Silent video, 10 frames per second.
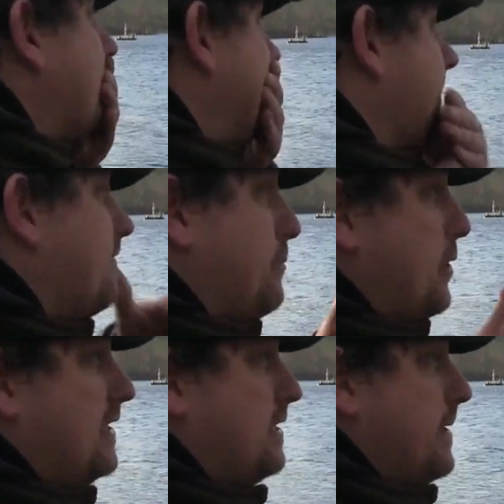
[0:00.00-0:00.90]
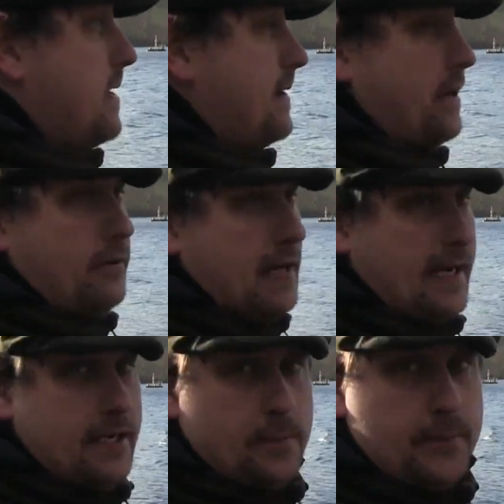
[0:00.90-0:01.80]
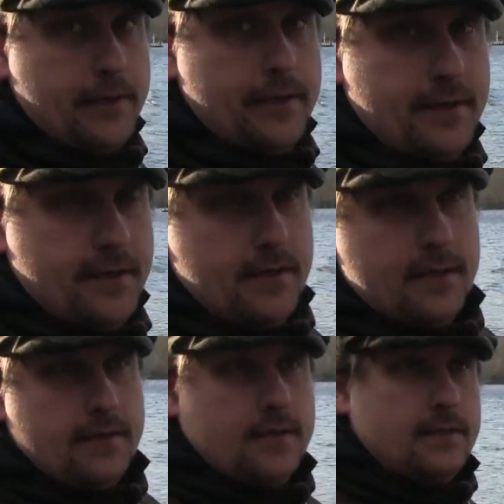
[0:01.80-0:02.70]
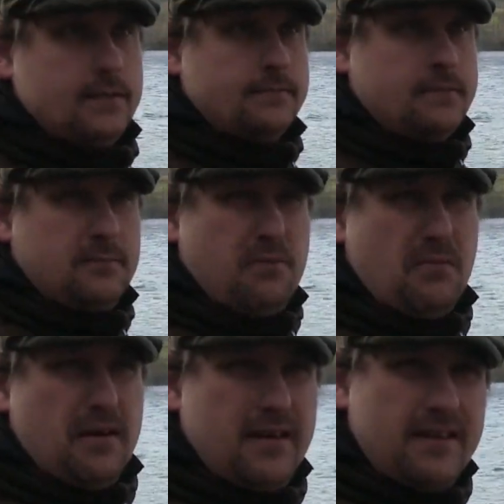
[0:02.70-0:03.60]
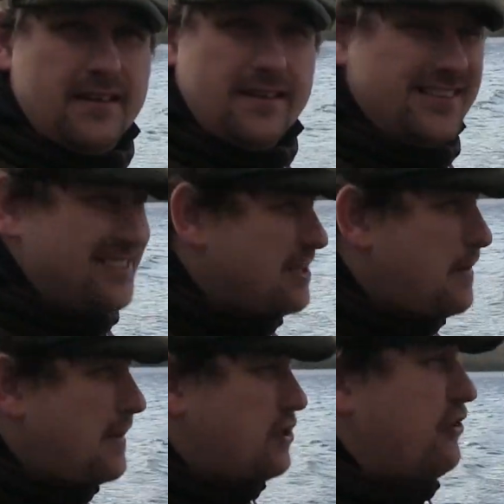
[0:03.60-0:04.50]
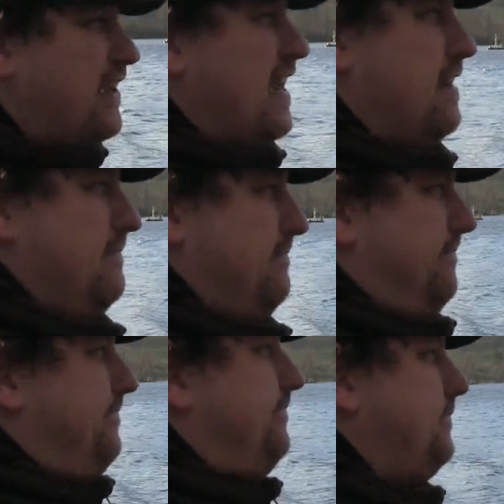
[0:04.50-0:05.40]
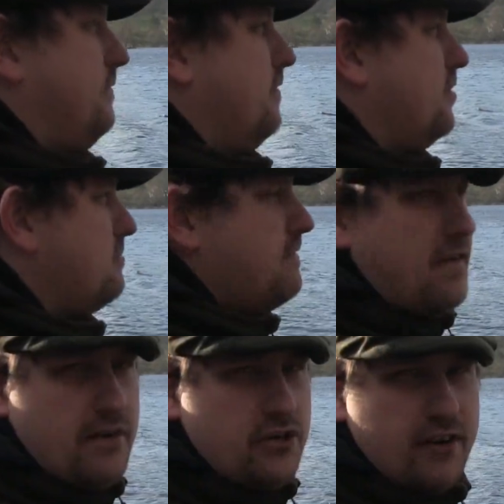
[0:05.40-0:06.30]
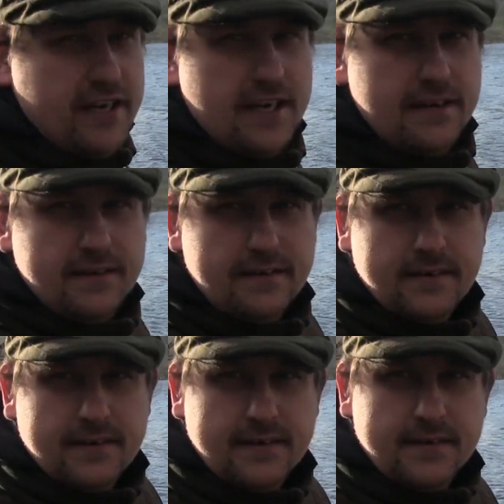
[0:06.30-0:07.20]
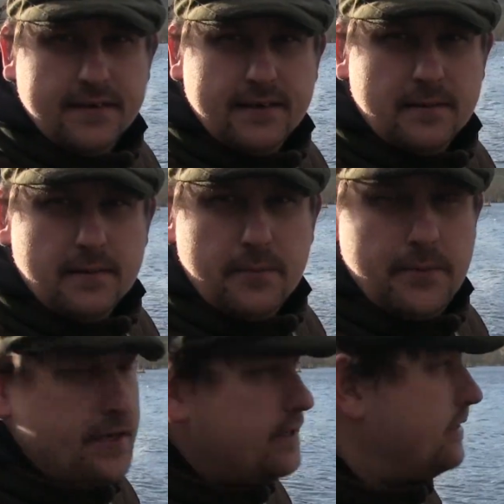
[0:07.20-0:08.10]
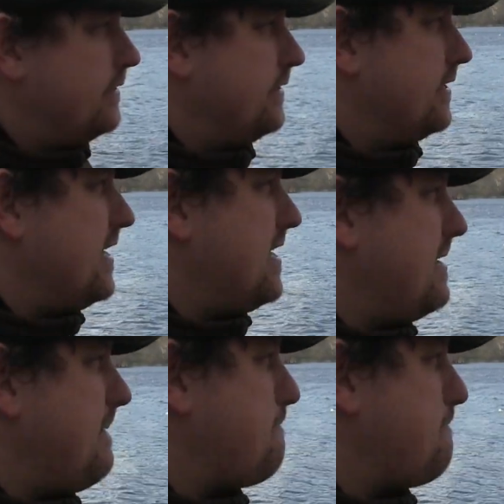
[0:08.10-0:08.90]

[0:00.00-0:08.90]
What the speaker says: it's a lovely place to be. I mean, I do like it up here. It's probably, you know, it's going to be a bit tricky. It's going to be very tricky, in my opinion, today.